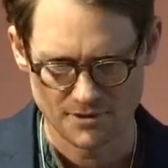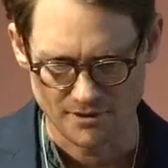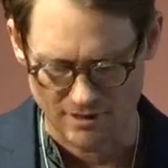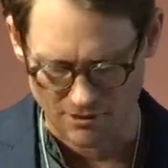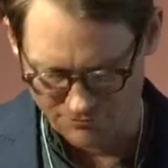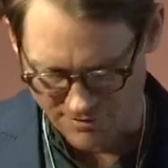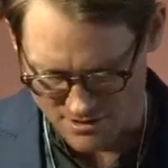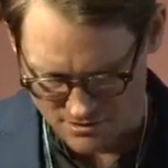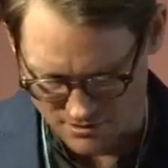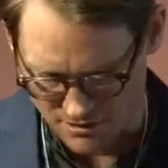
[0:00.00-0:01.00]
And how
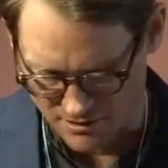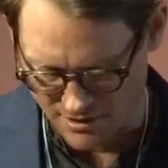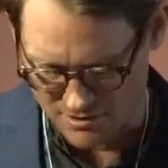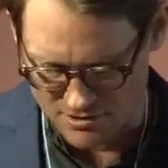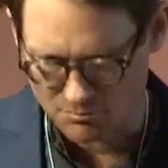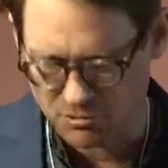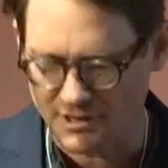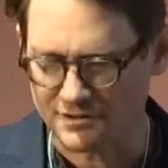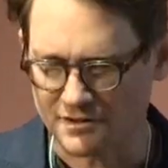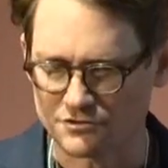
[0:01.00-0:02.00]
fascinating that this
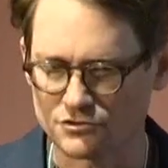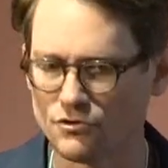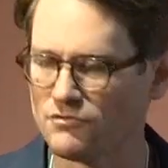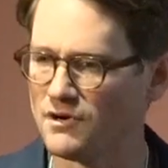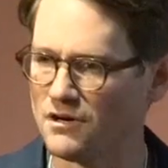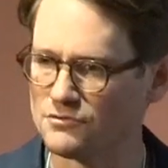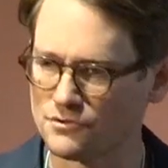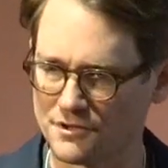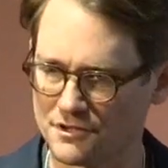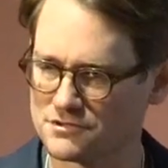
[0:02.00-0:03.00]
plant that has co-evolved
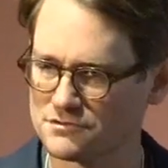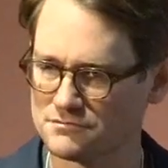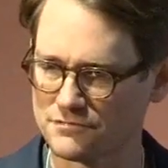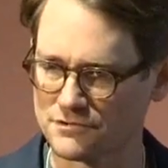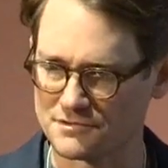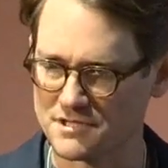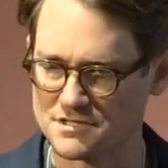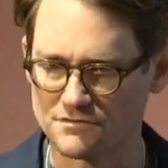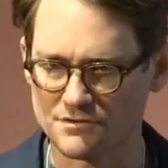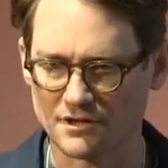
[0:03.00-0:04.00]
with us for
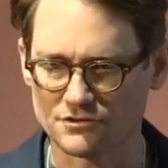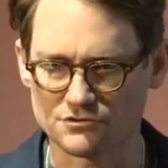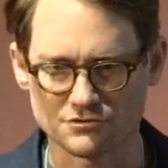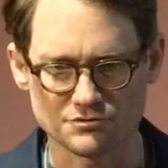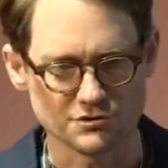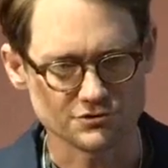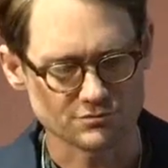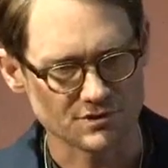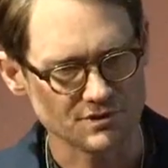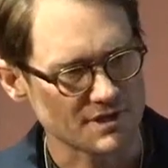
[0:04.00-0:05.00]
tens of thousands of years
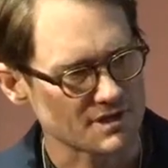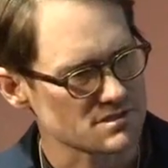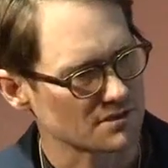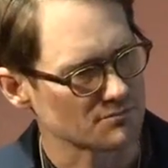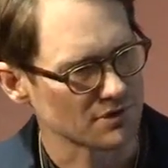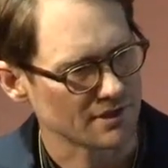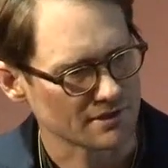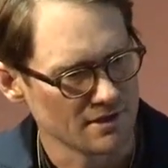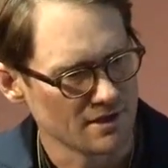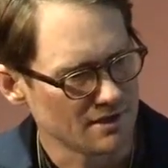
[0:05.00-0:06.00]
within that same plant